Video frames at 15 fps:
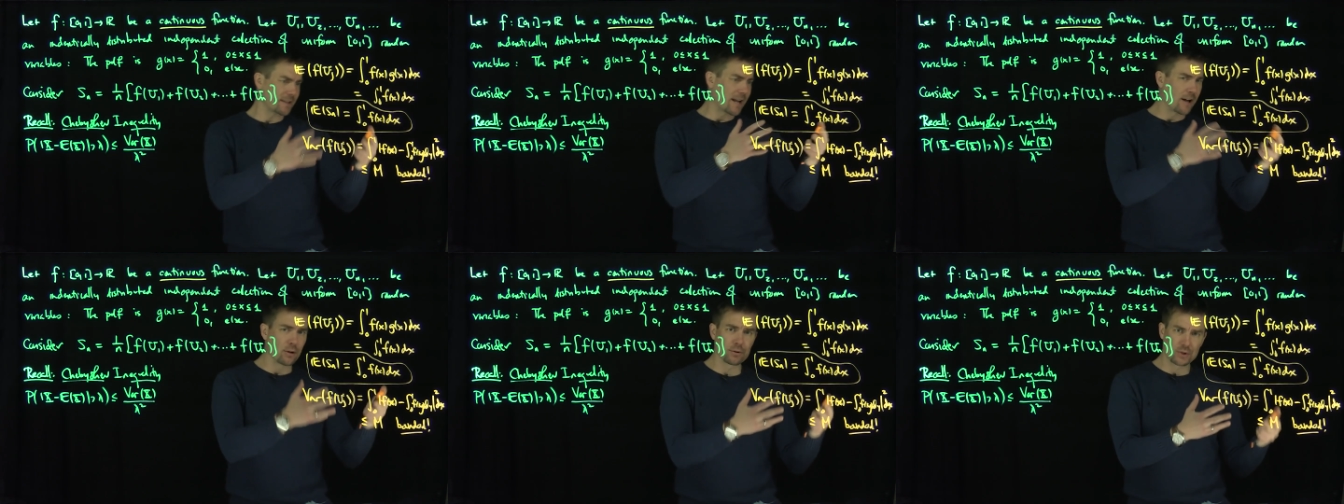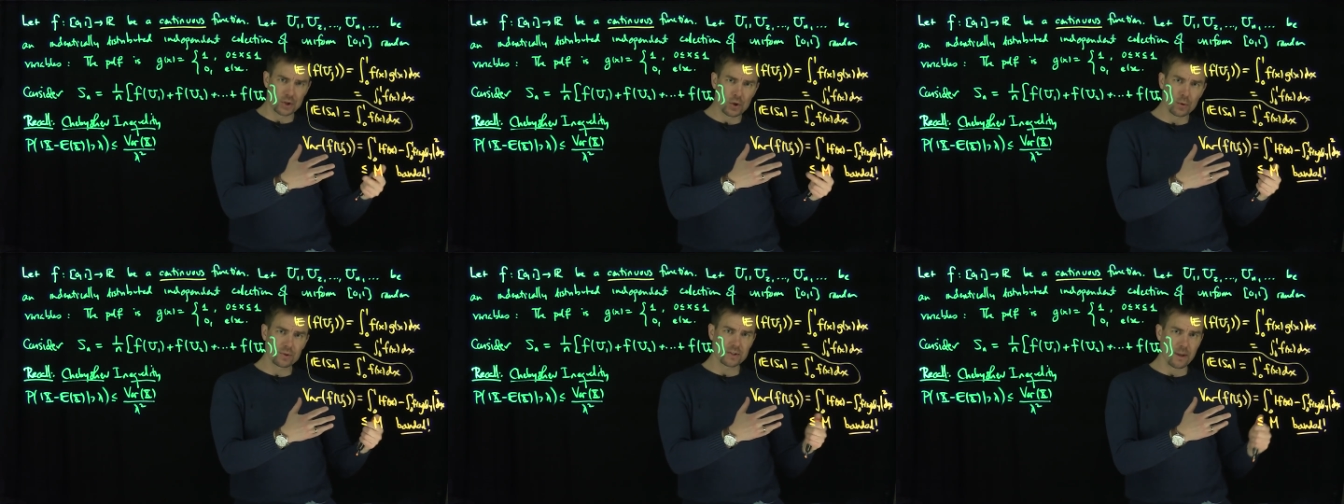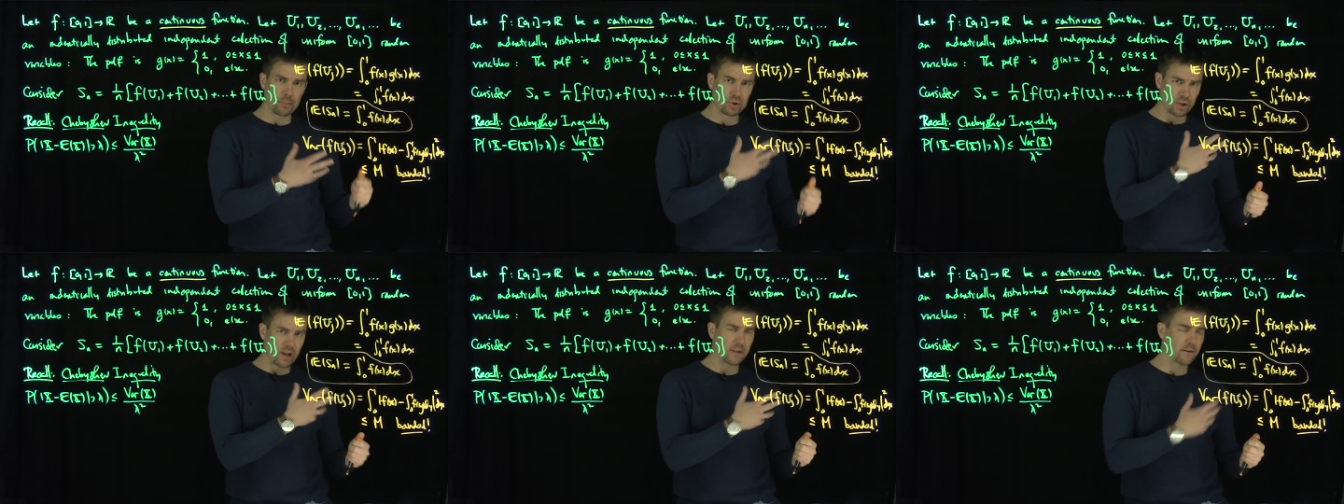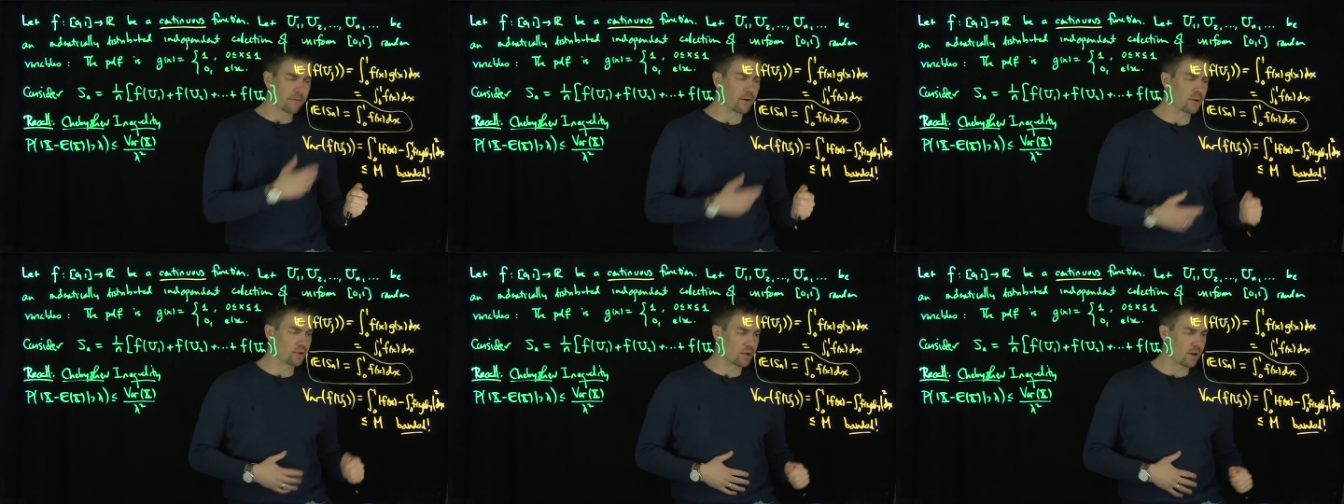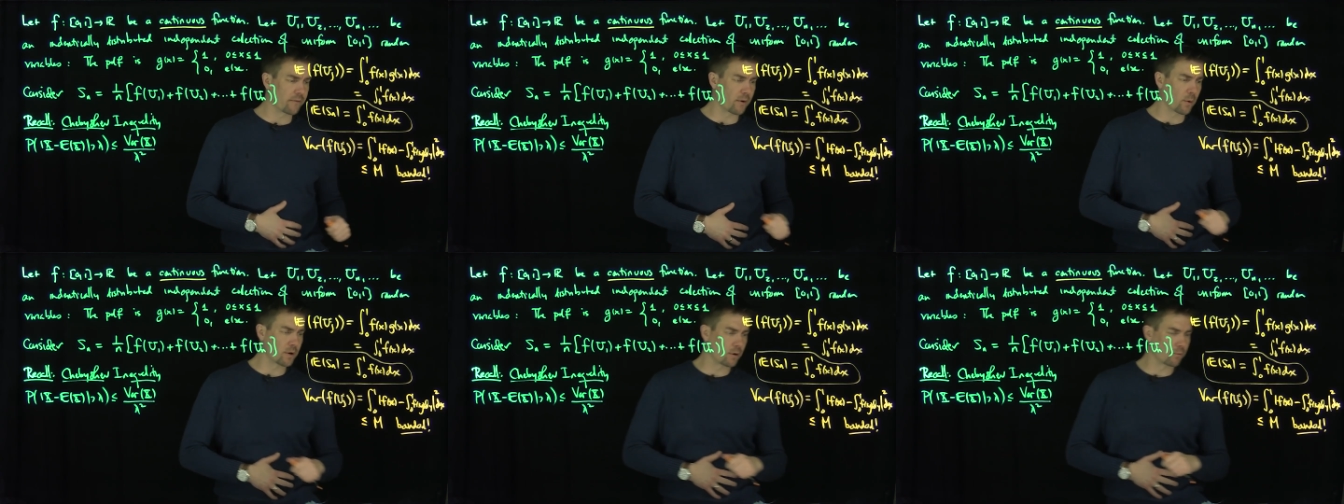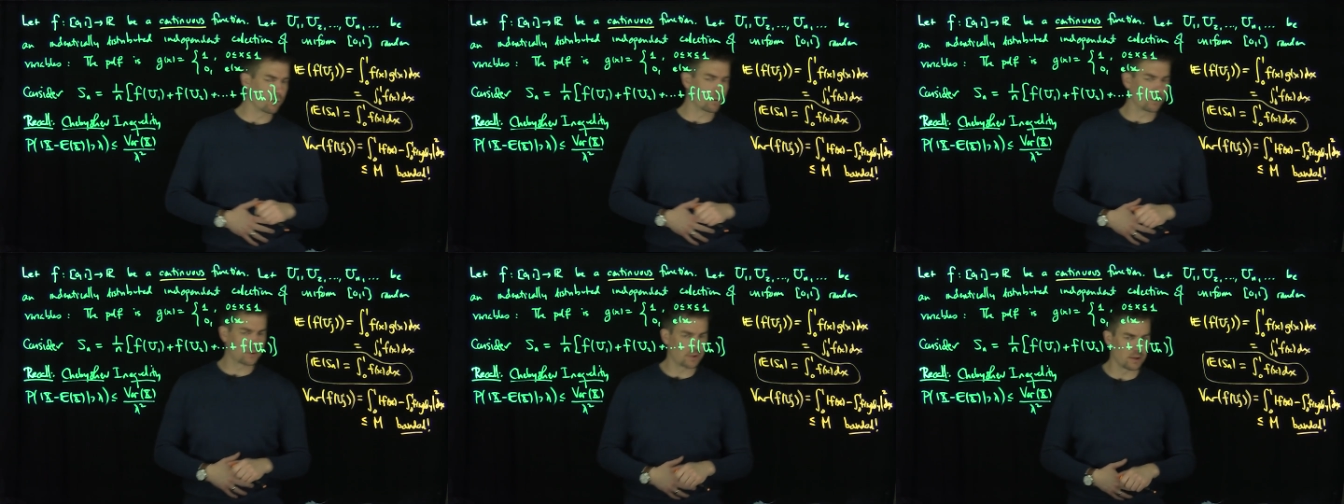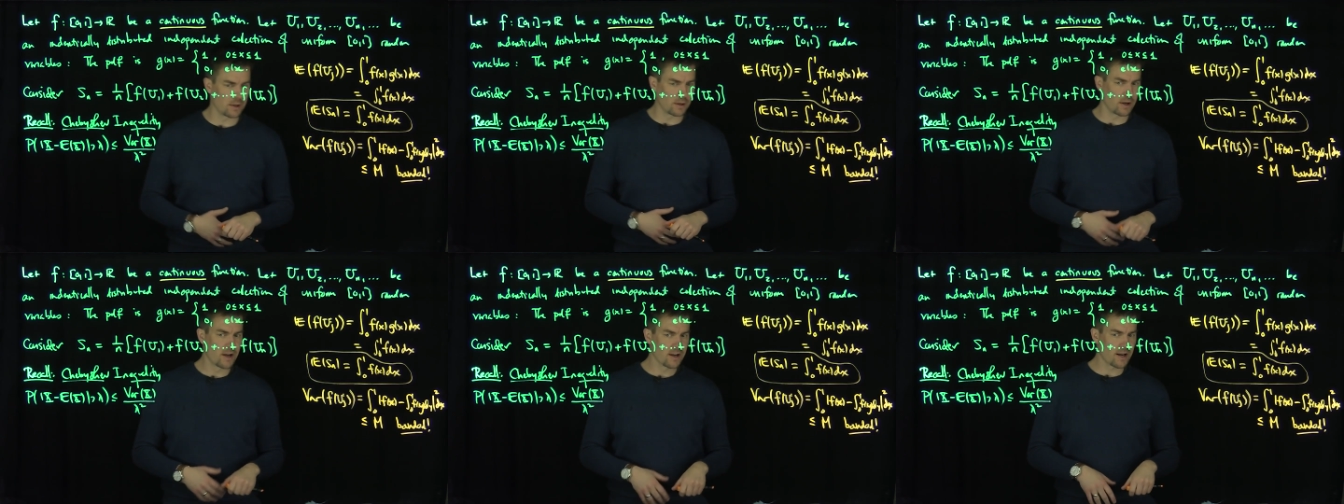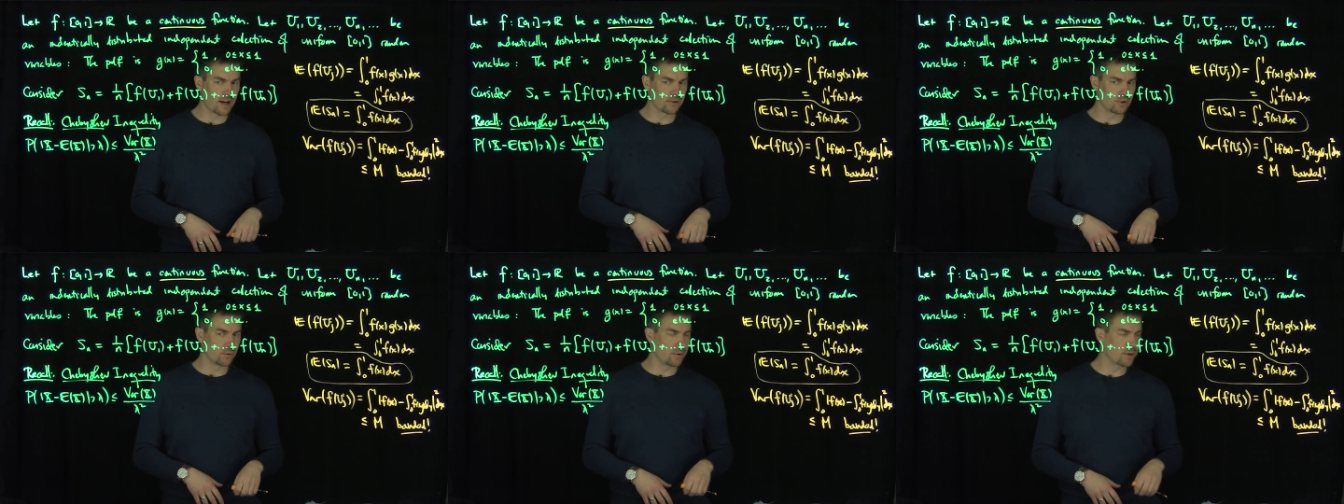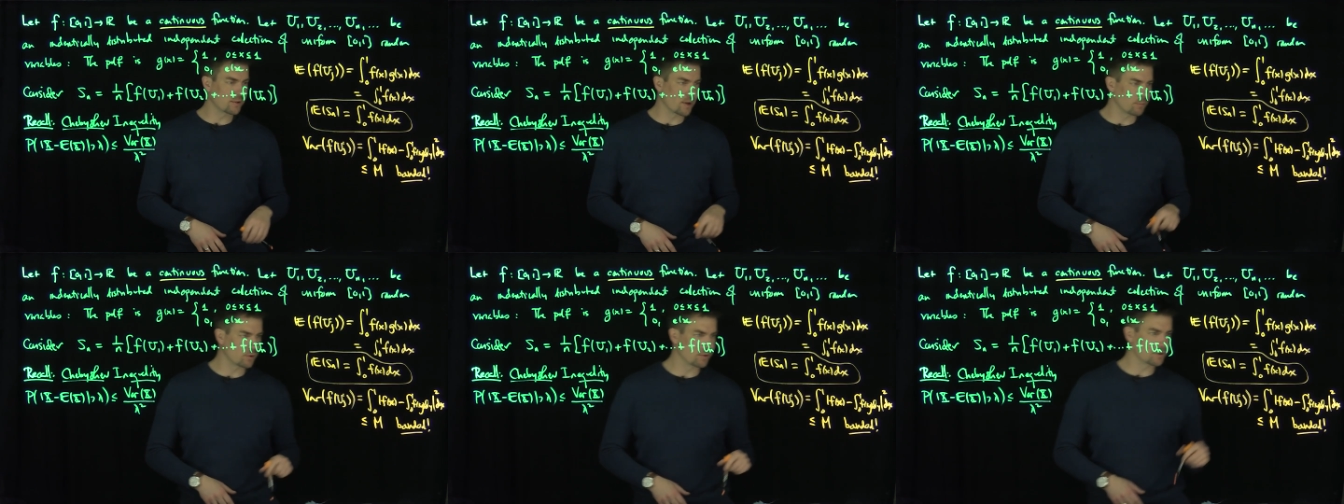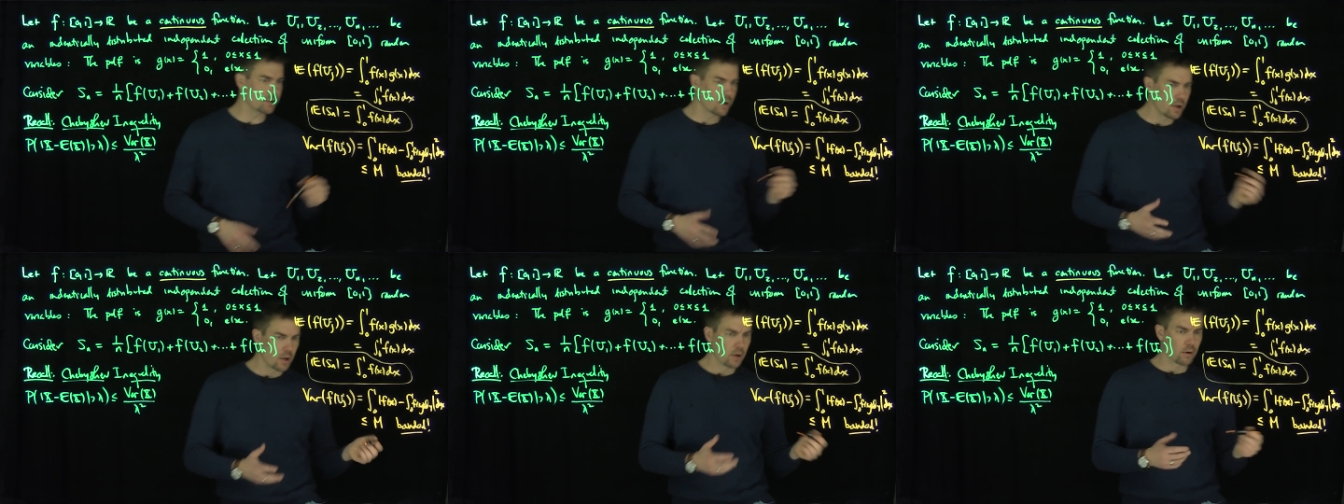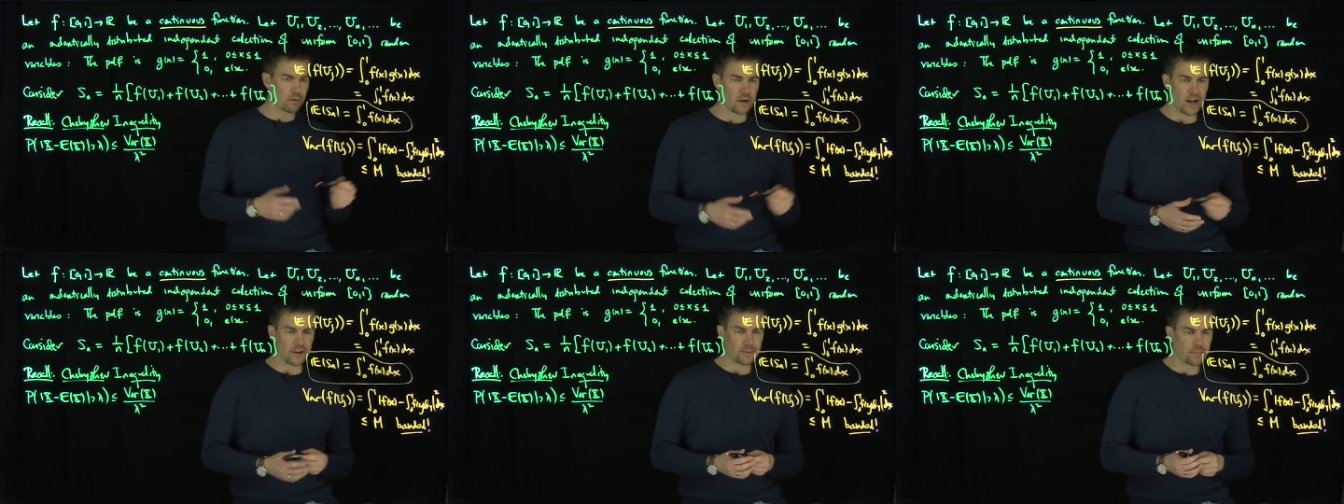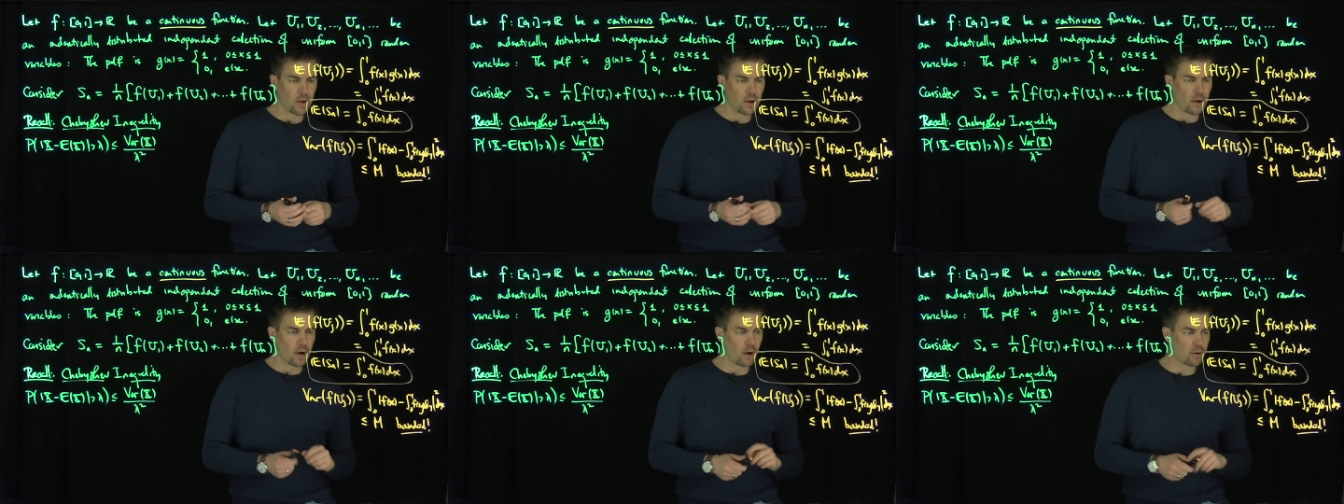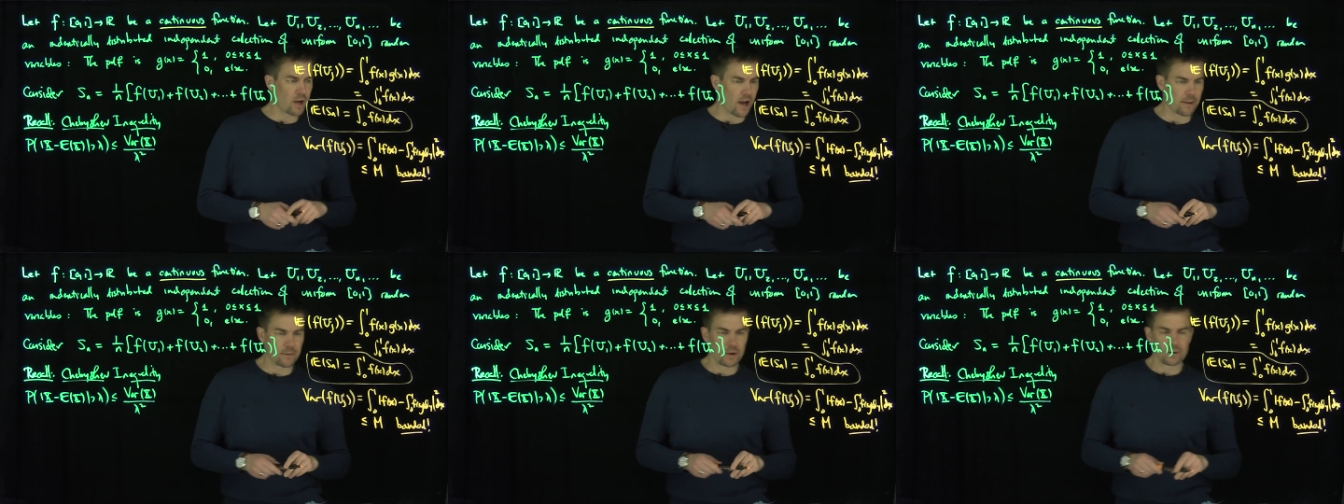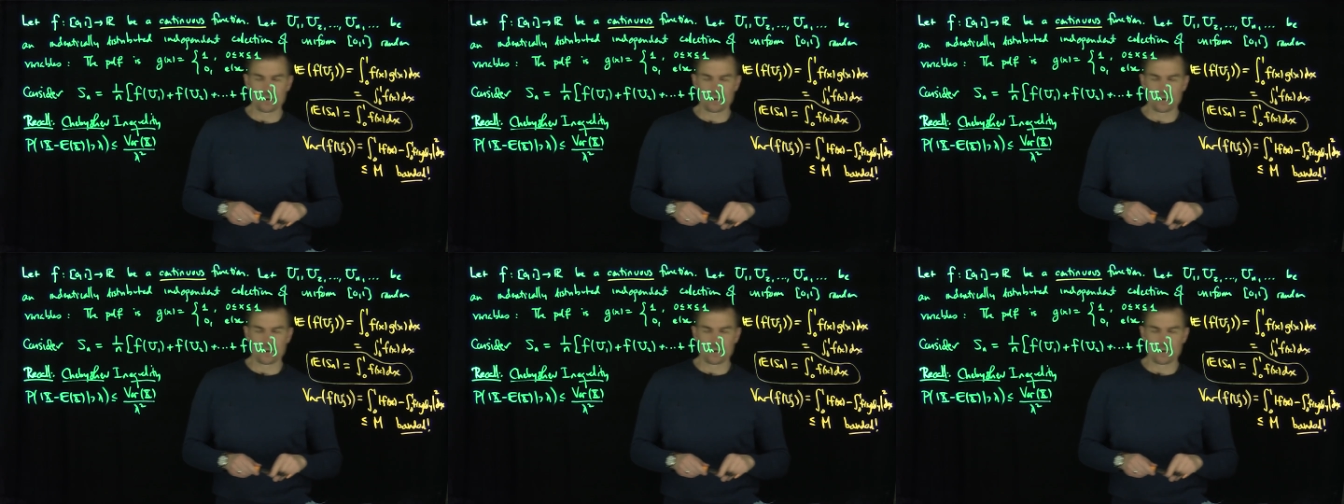make an L2 assumption on the function if I want to reduce the continuity assumptions. Great, okay,